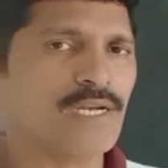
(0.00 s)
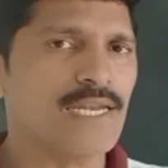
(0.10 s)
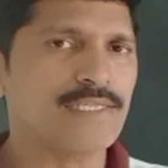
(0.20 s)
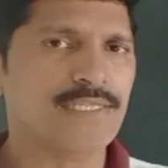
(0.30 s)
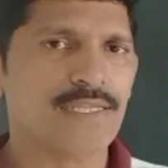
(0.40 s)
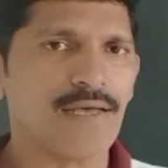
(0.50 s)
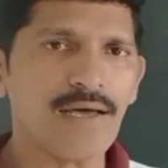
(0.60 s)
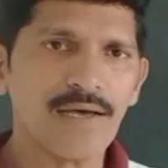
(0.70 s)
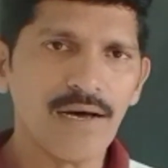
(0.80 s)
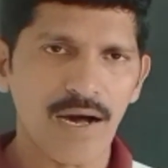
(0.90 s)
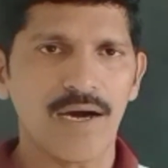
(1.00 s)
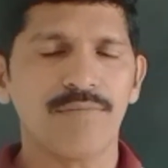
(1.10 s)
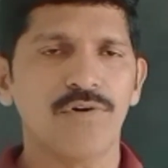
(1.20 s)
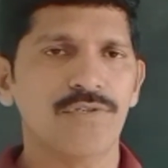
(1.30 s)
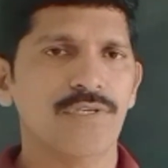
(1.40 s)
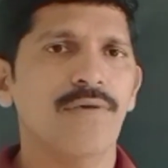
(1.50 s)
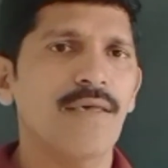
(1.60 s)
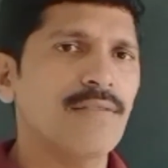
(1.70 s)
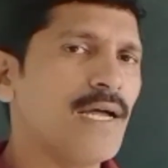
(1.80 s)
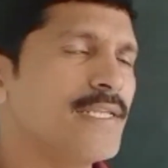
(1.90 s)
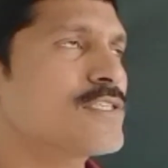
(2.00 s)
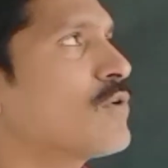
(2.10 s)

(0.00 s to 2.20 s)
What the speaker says: releasing the hormones. That is